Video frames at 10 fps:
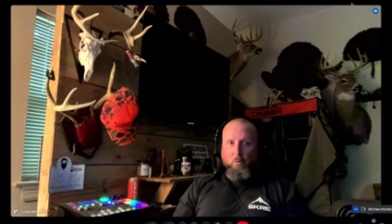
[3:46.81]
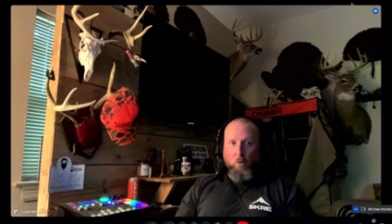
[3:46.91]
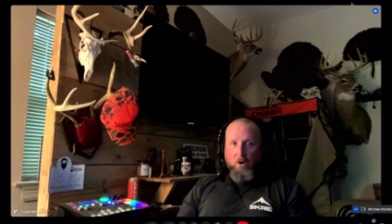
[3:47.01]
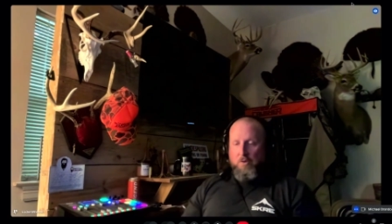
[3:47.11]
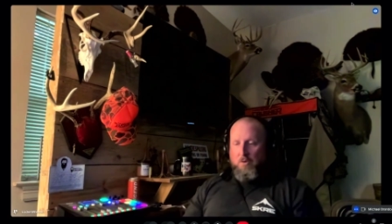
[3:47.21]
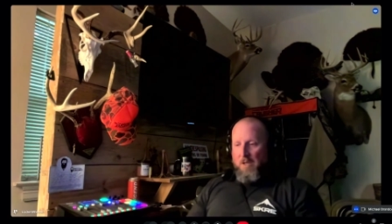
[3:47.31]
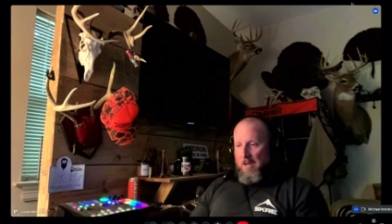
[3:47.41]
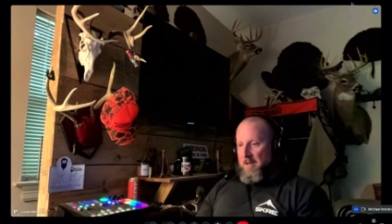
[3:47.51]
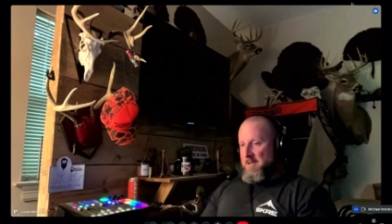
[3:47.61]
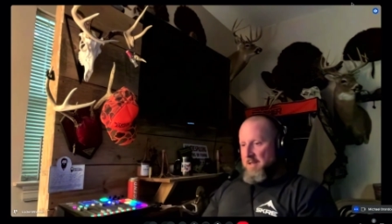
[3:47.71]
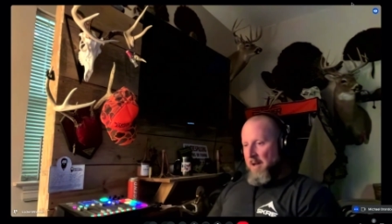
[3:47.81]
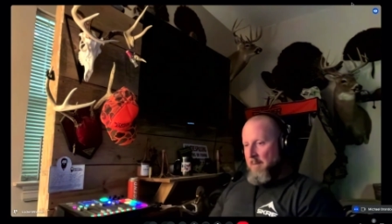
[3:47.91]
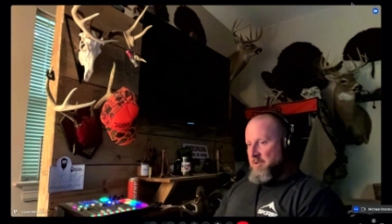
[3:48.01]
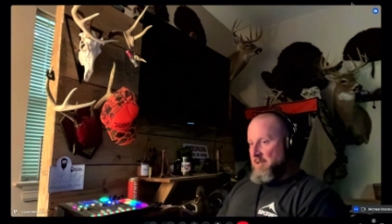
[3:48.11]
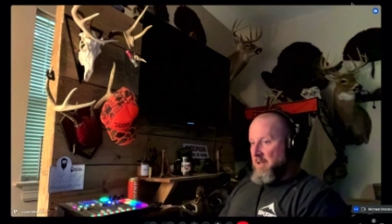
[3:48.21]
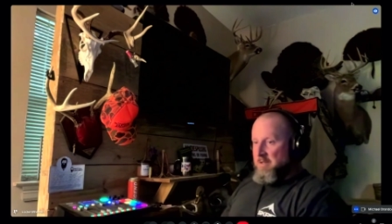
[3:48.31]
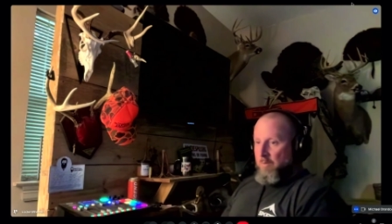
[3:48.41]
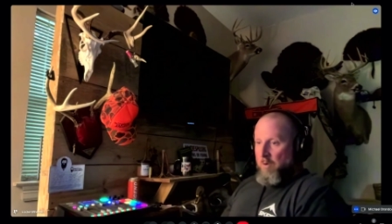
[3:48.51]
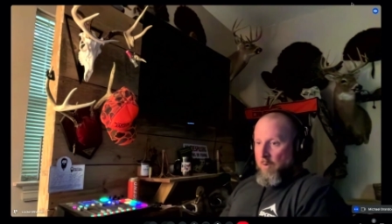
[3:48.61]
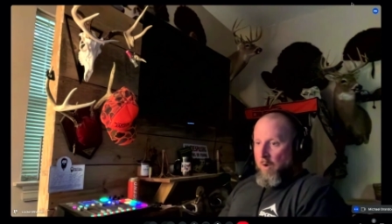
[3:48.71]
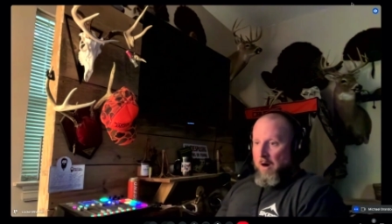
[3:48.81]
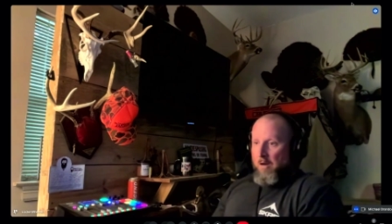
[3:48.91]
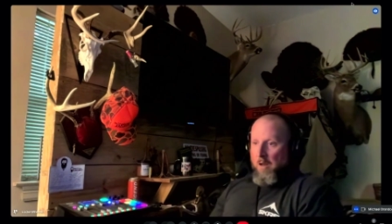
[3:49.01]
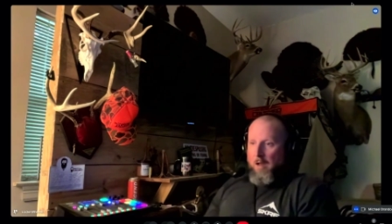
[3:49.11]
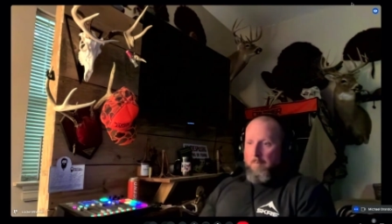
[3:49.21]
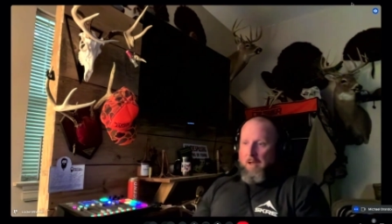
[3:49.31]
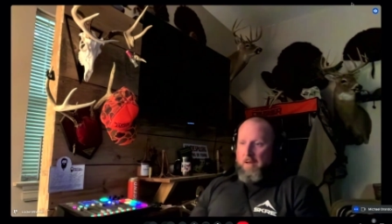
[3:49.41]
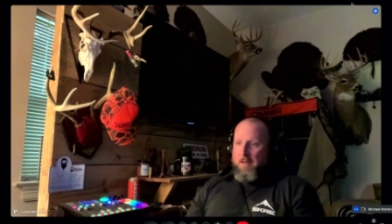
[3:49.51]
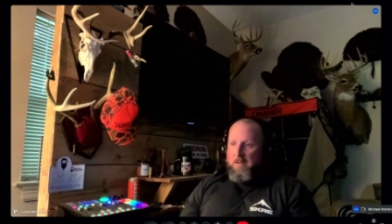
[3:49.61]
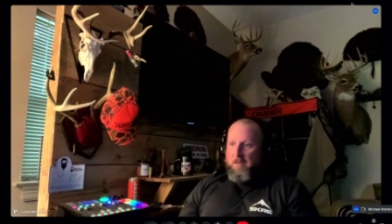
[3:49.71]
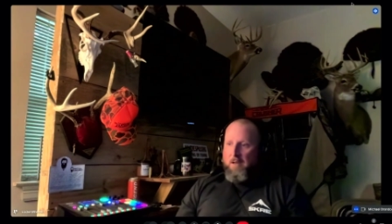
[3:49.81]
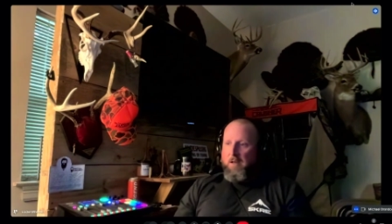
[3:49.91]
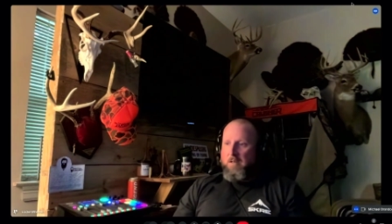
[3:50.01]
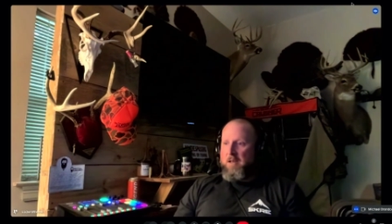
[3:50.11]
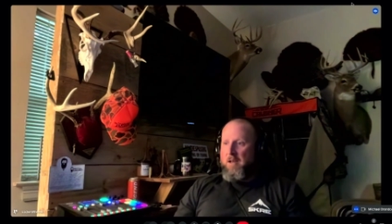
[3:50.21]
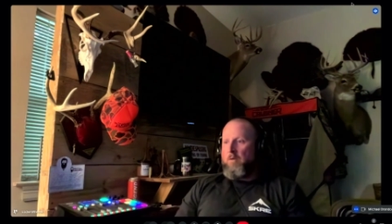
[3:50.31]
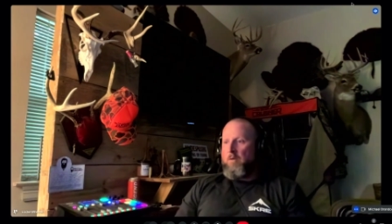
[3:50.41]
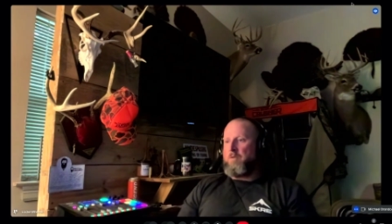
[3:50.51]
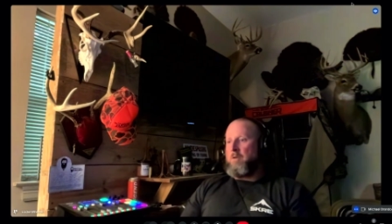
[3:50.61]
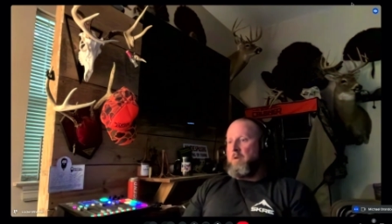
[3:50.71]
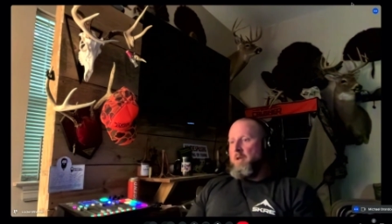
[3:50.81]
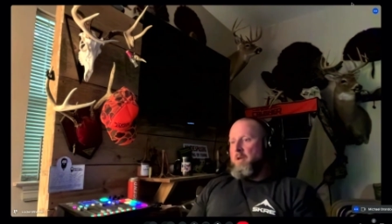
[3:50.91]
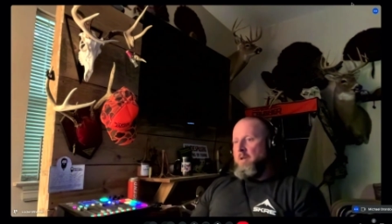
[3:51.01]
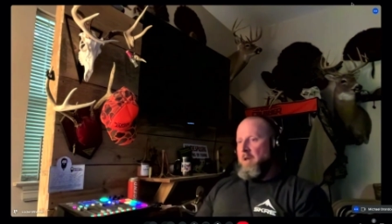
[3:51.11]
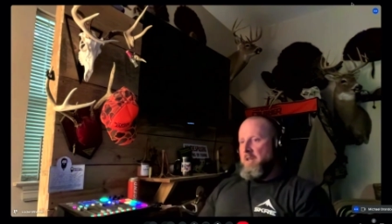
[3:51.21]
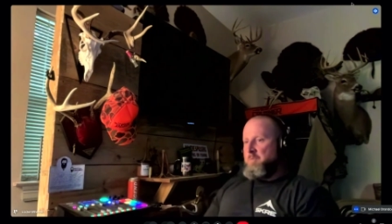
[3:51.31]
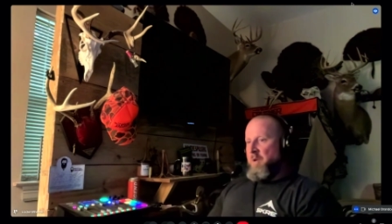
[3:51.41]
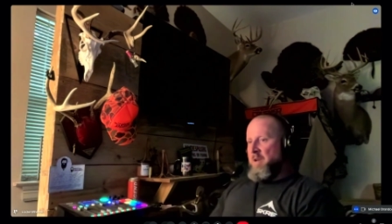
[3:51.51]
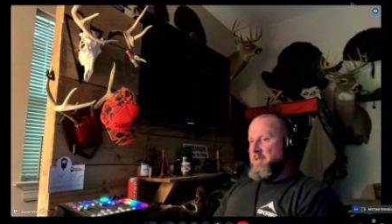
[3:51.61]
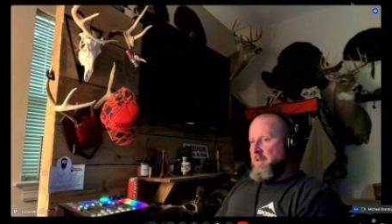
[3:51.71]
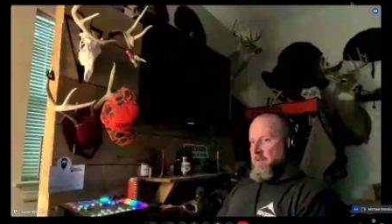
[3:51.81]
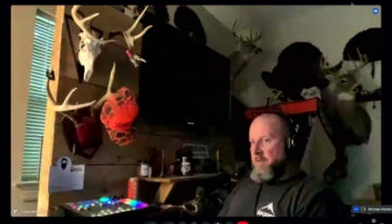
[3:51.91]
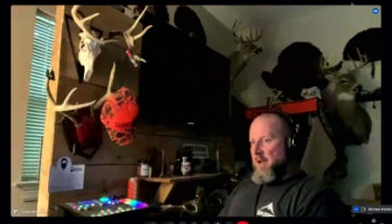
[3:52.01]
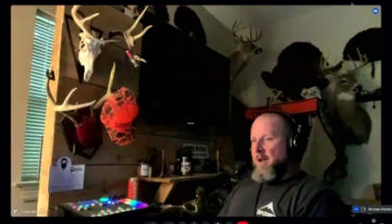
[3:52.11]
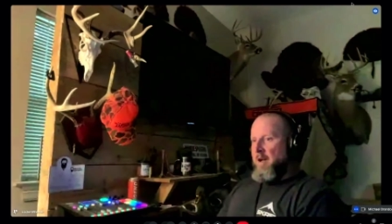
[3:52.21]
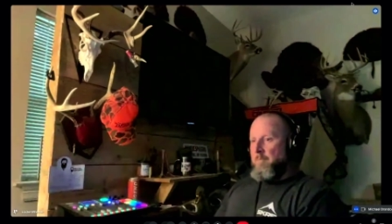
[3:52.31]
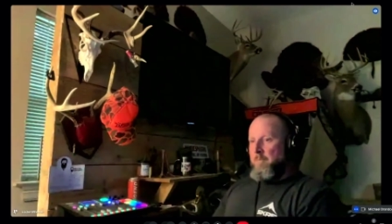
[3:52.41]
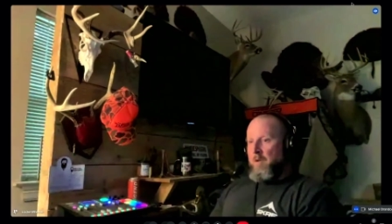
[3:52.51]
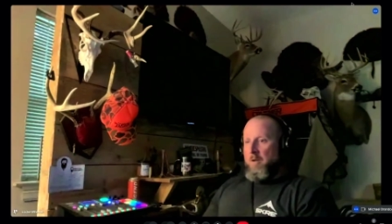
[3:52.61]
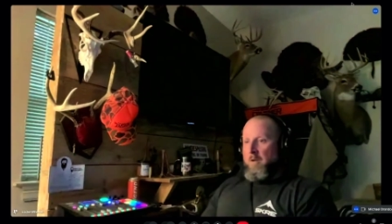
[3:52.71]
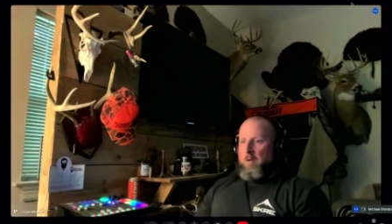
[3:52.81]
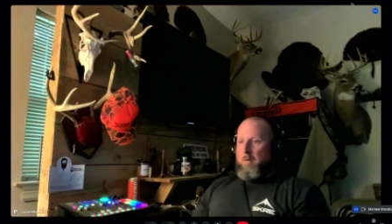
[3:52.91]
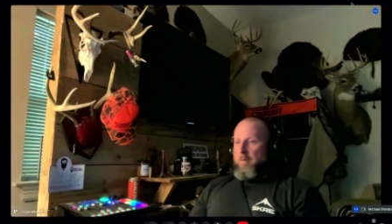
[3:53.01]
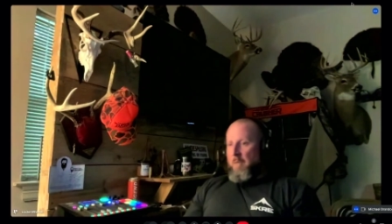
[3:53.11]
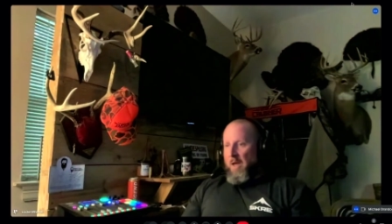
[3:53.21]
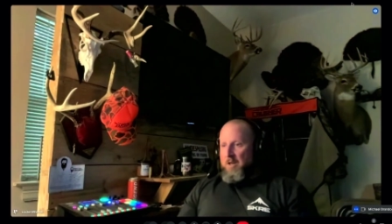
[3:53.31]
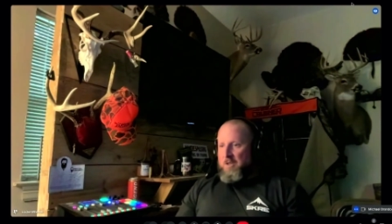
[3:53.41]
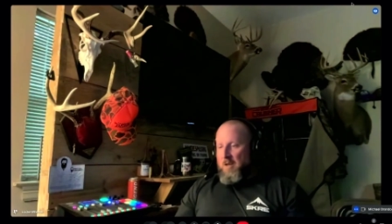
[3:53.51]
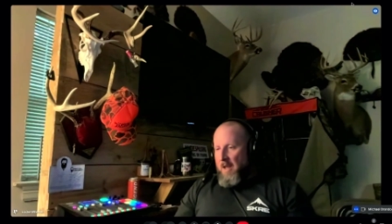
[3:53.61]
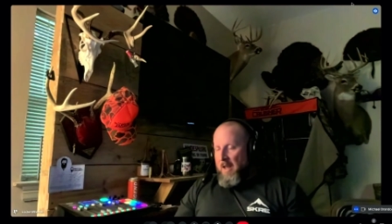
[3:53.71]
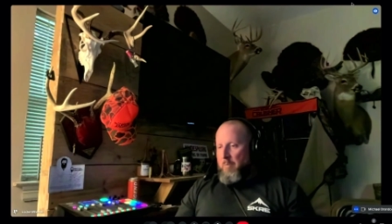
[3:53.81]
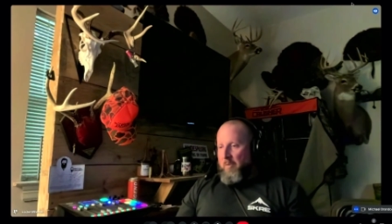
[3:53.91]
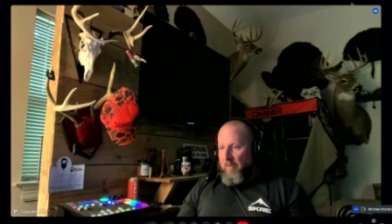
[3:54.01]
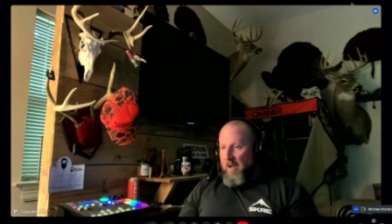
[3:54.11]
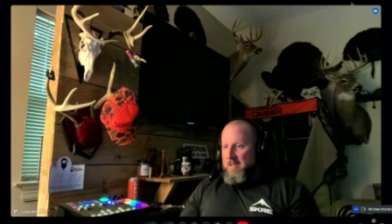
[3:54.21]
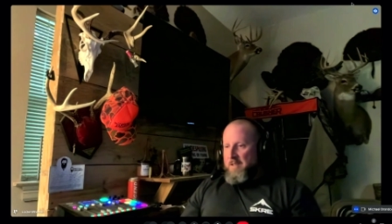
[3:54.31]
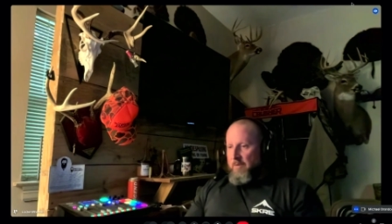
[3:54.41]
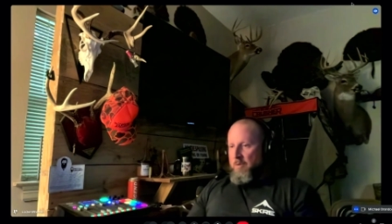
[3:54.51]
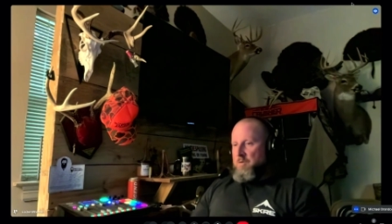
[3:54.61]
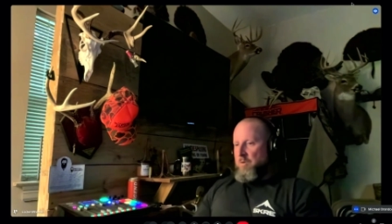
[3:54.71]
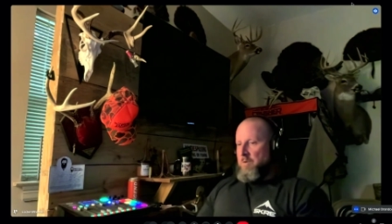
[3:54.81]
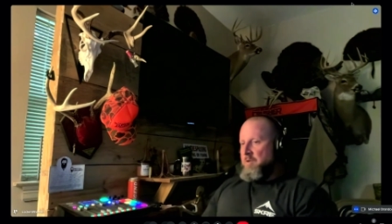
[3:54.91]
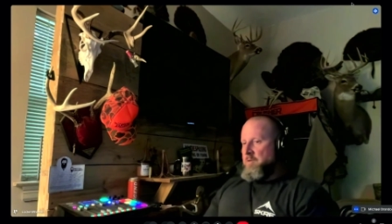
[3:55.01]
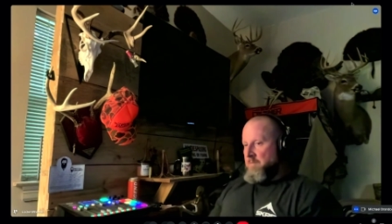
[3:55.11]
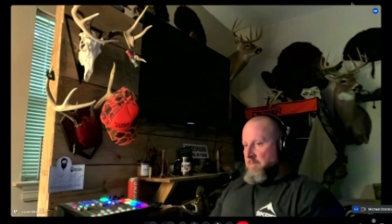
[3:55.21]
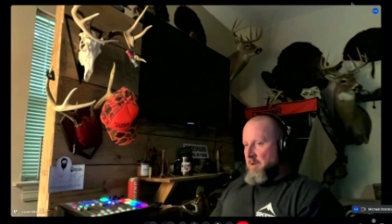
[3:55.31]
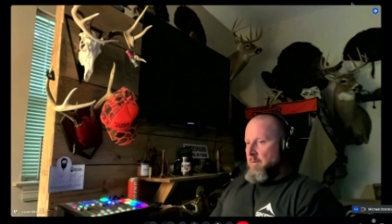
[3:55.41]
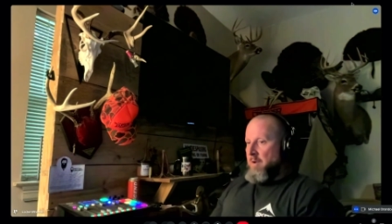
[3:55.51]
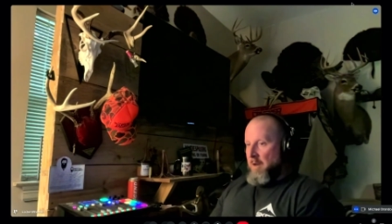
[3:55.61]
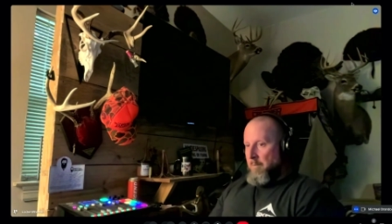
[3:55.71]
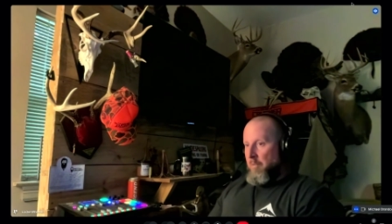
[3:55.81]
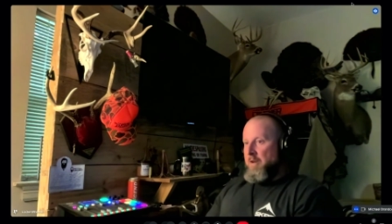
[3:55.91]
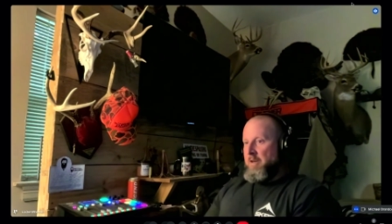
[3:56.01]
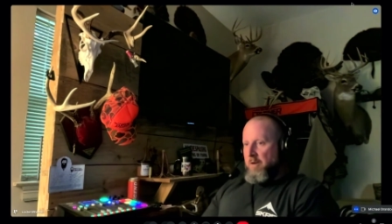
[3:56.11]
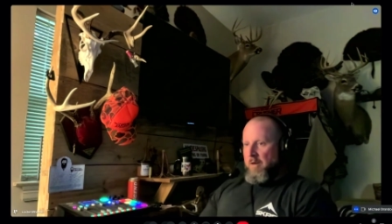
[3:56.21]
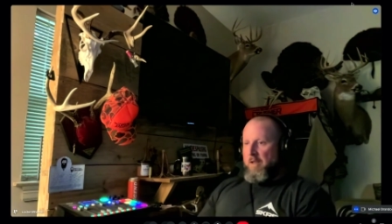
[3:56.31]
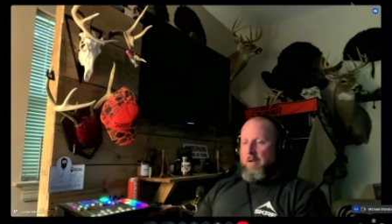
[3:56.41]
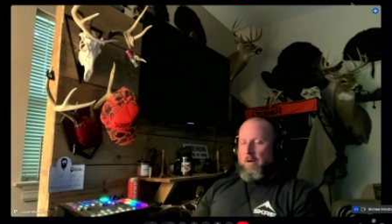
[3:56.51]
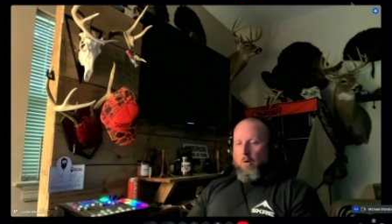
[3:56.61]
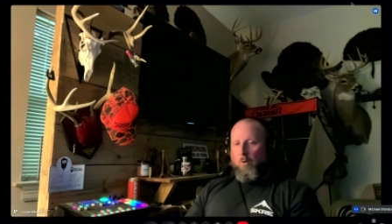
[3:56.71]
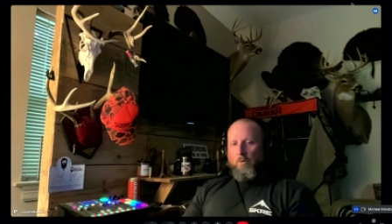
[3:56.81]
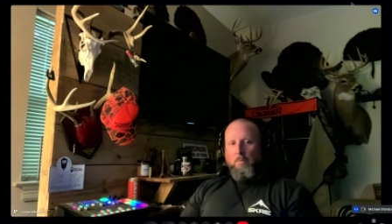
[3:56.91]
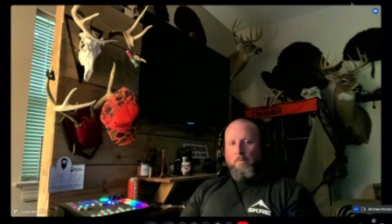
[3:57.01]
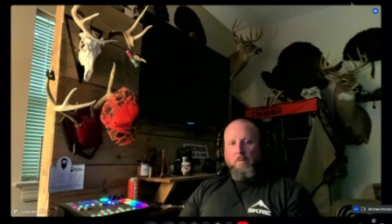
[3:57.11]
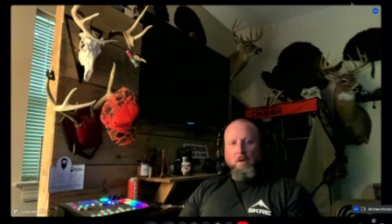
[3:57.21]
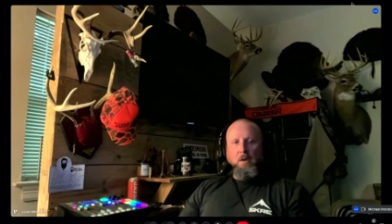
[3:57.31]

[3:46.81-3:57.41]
Once you get it established, it doesn't require a lot of maintenance, and it cuts down on your expense and your time managing, and it provides that food source to, kind of bring deer in and hold them